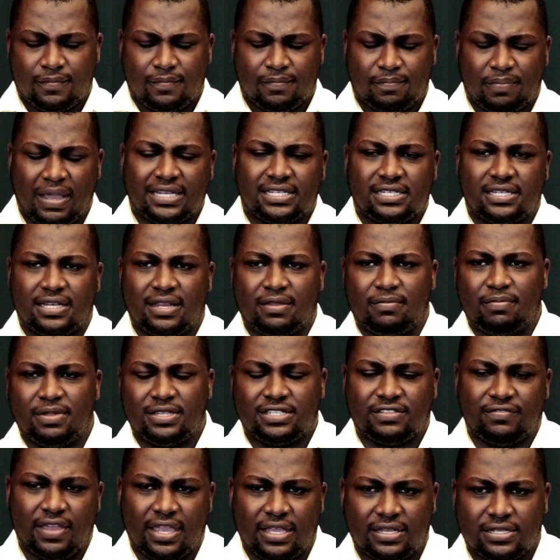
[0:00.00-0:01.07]
partner-based
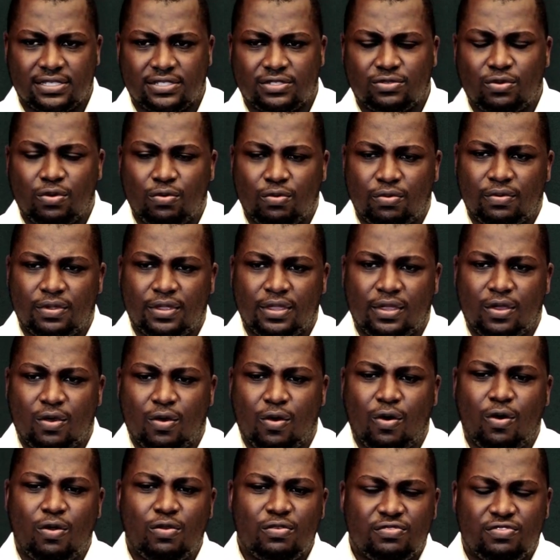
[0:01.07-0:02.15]
violence. So
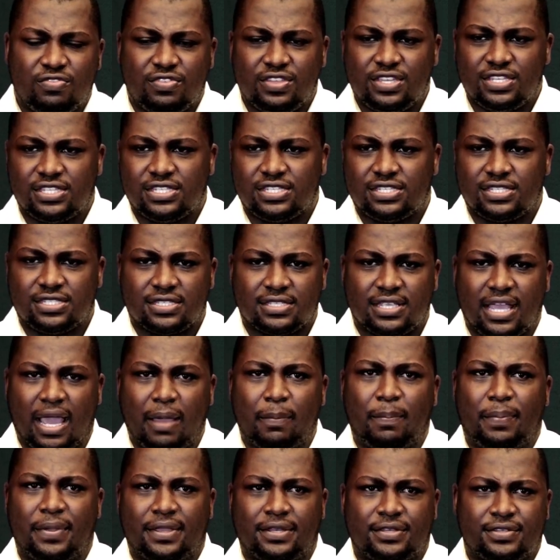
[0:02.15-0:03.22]
all this
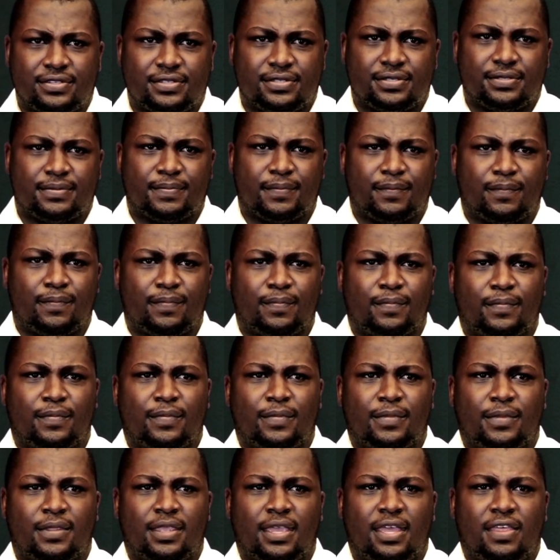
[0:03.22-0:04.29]
happens.
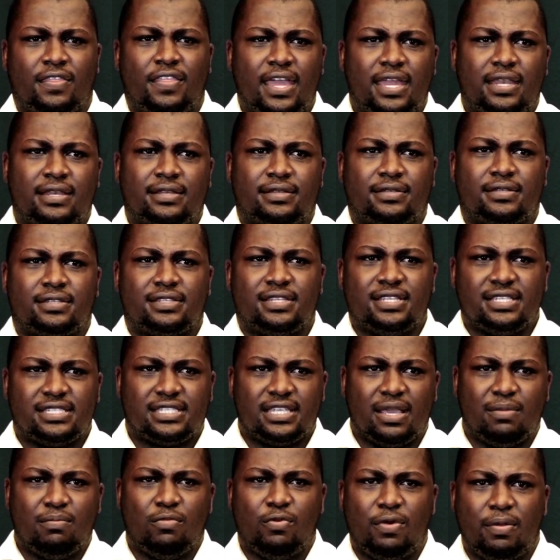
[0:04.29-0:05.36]
Then these
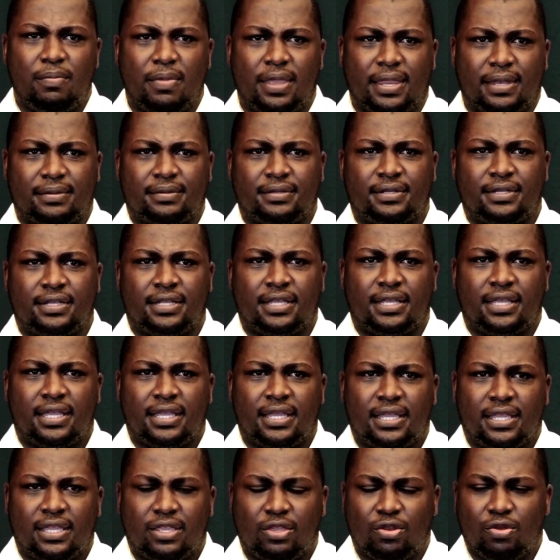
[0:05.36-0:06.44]
same women,
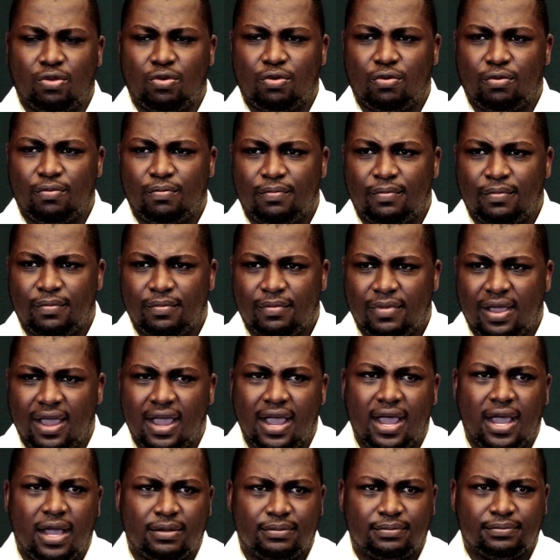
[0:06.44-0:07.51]

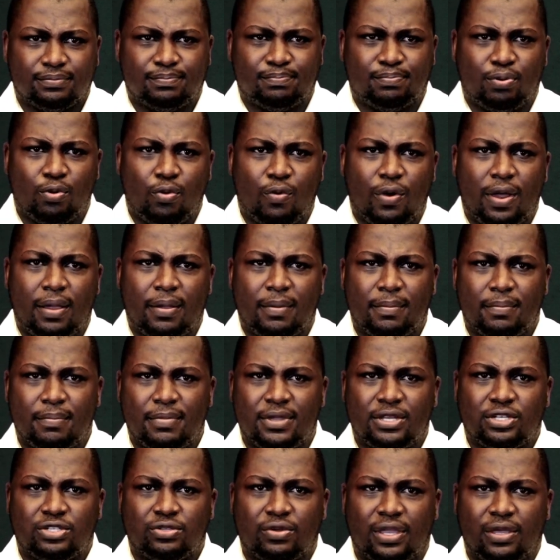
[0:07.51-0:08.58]
are poor
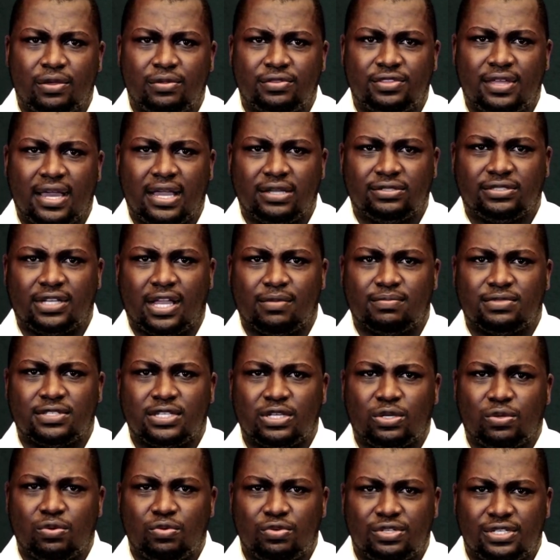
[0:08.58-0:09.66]
mental health outcomes,
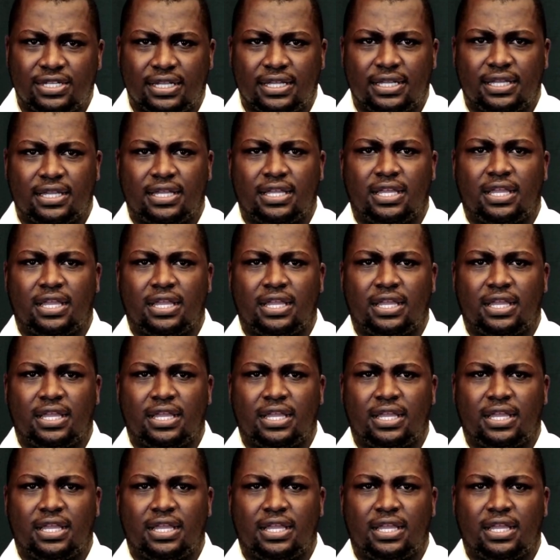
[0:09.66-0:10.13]
including